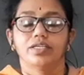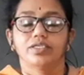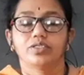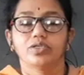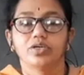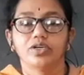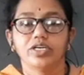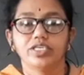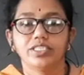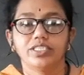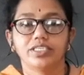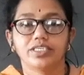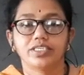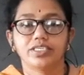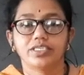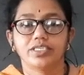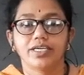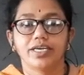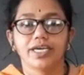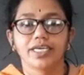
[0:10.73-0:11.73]
So
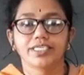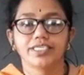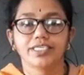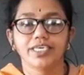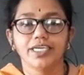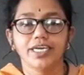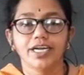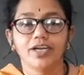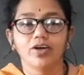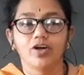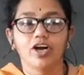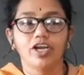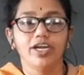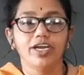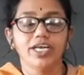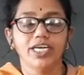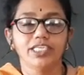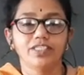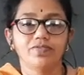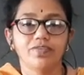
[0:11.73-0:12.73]
it's extended
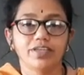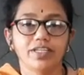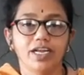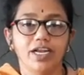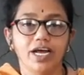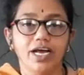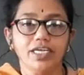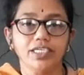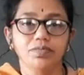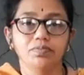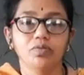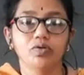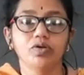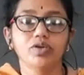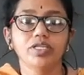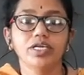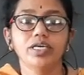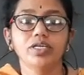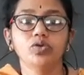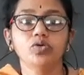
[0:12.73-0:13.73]
holidays for the last
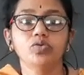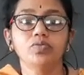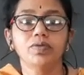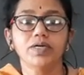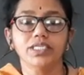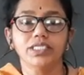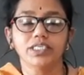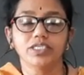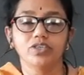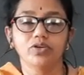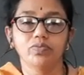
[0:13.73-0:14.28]
more than 2 months.